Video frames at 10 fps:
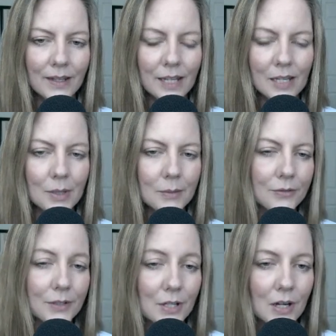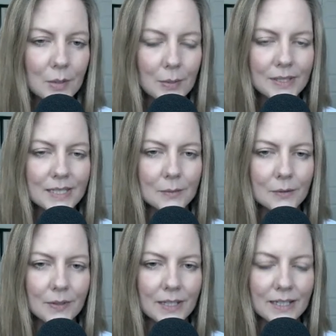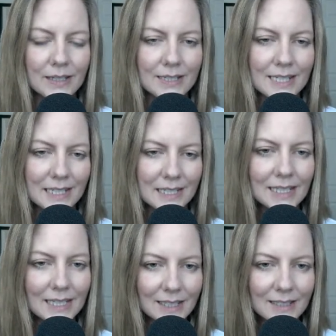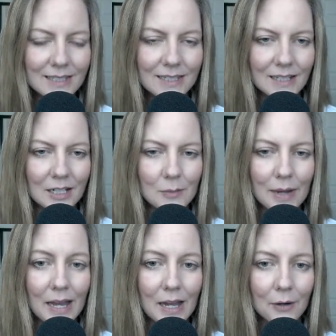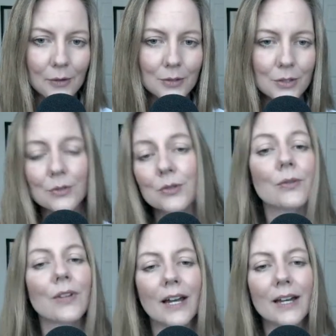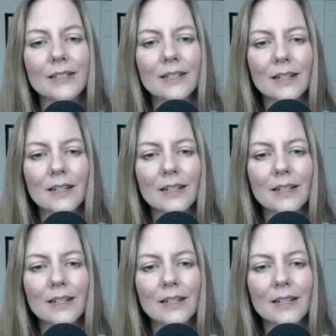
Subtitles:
And maybe if we talk about some of the techniques, how to do that,